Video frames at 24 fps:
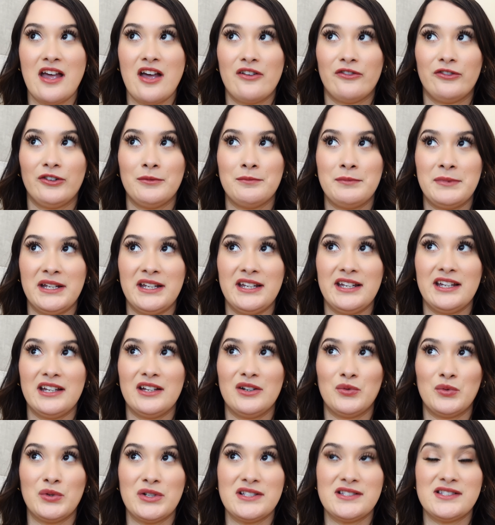For me,
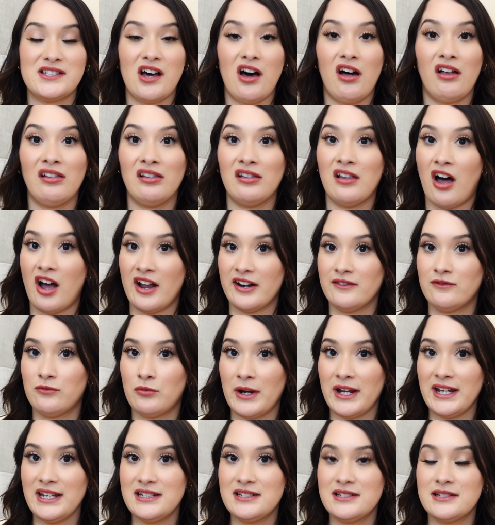it was a lot of
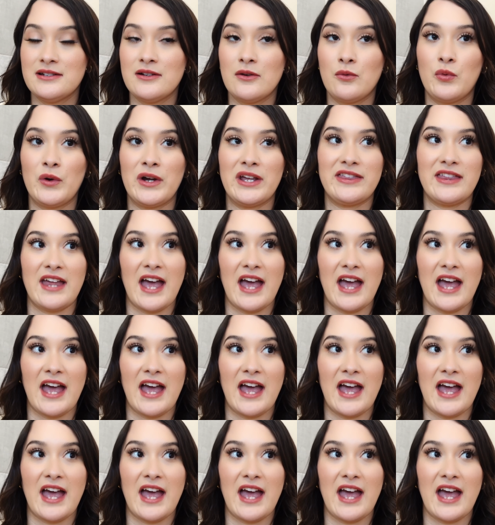weight. With